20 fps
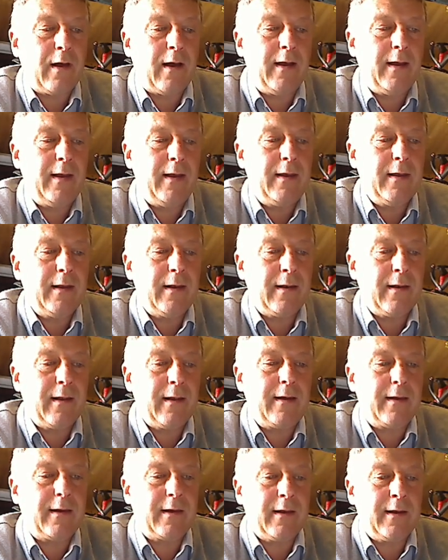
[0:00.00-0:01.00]
I
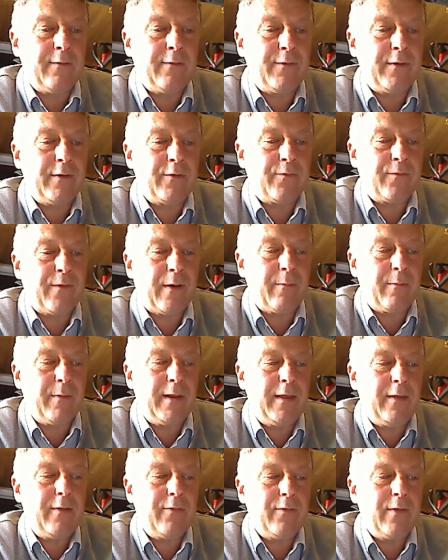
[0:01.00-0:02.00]
like Olivia's
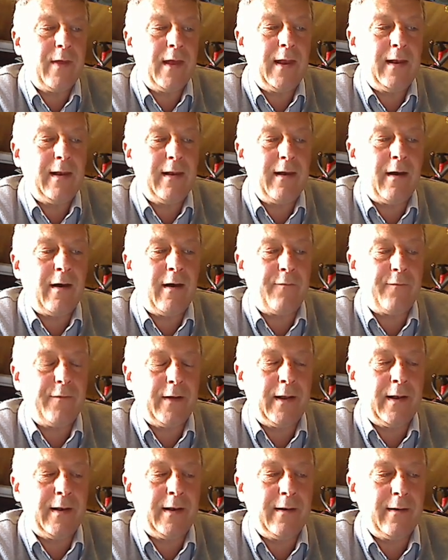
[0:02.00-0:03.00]
family, they laugh
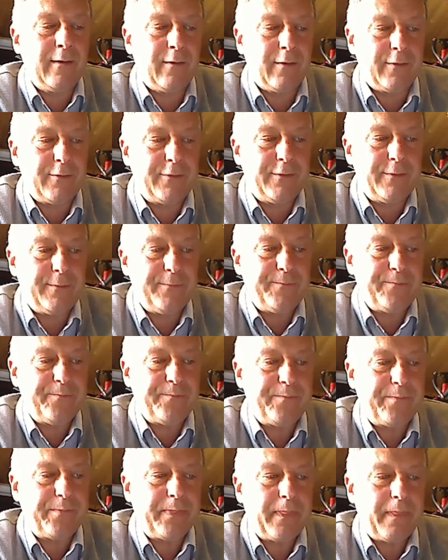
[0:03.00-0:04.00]
a lot.
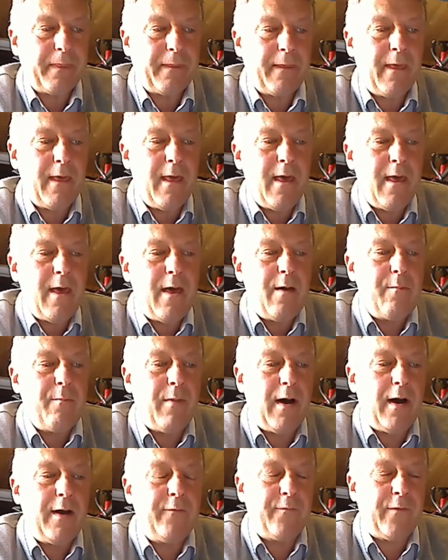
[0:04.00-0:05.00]

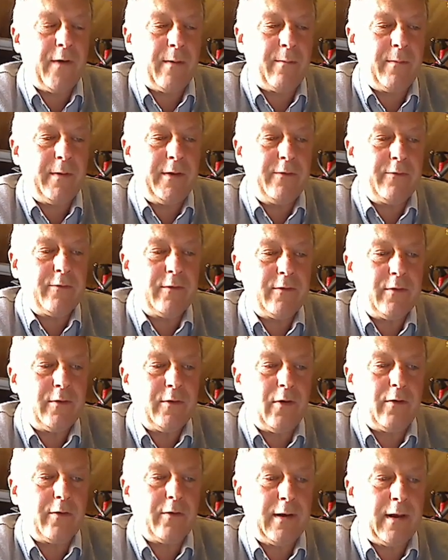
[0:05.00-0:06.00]
My family's
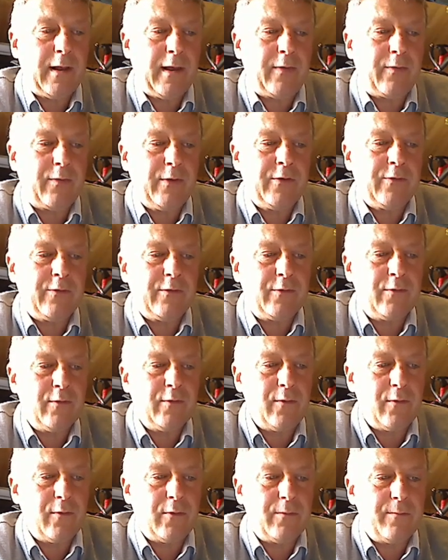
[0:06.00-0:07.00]
not like this at
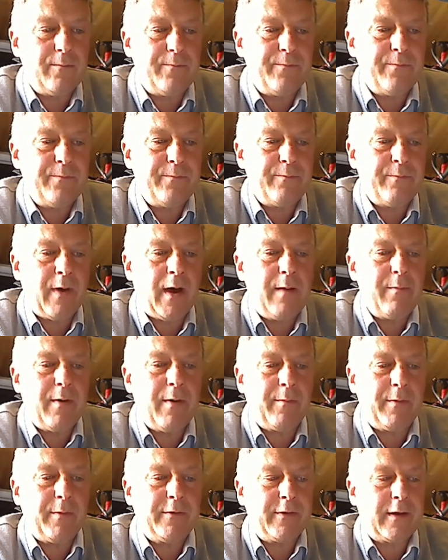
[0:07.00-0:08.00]
all. My
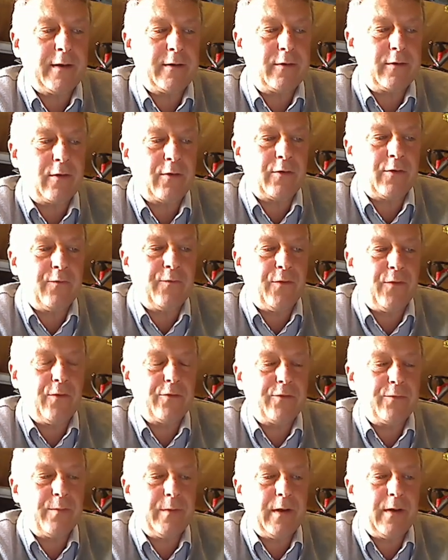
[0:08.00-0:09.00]
mum and dad got
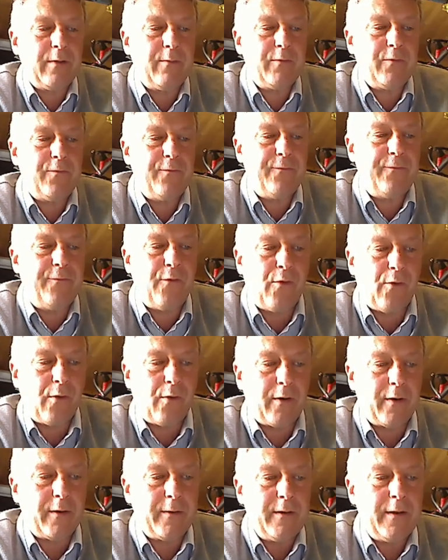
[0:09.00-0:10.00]
divorced when I was
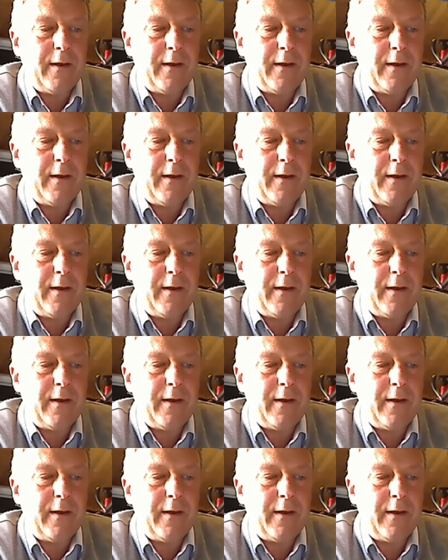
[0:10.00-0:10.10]
four.